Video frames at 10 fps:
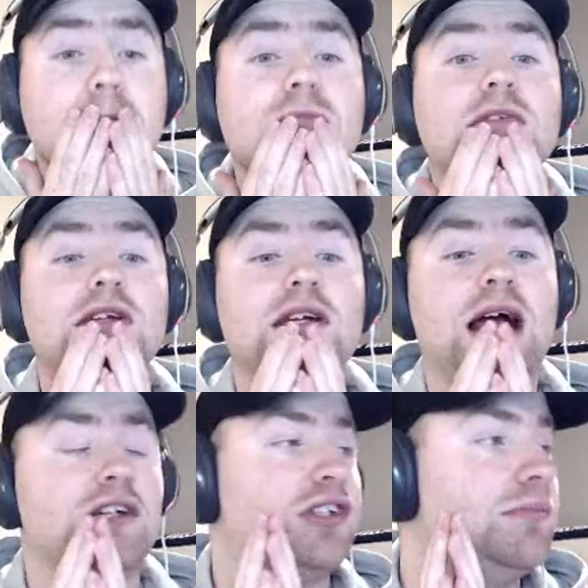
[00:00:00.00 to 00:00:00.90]

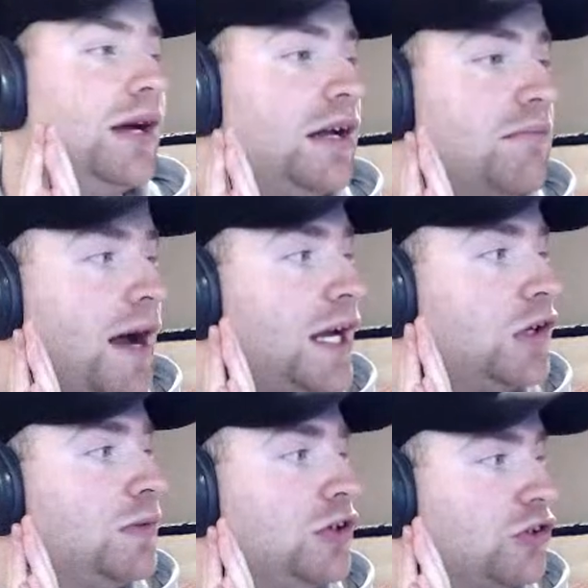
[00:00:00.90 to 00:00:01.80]
it
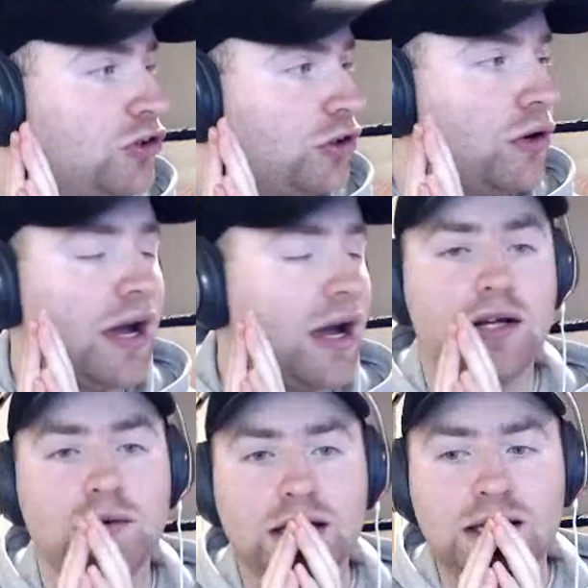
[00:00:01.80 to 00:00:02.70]
makes me so
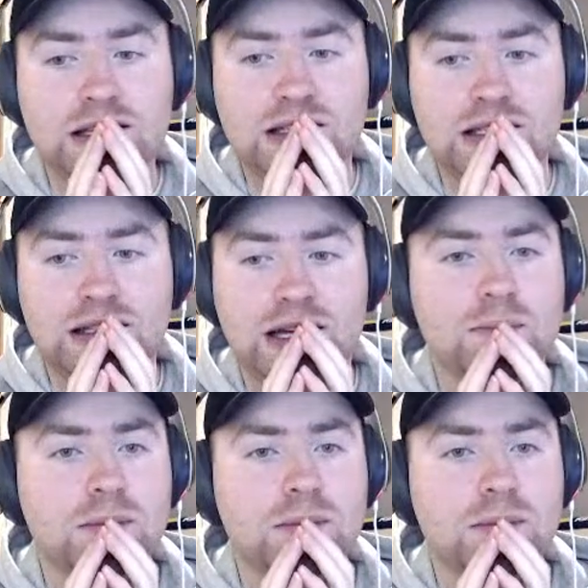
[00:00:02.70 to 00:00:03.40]
angry that he's in the team.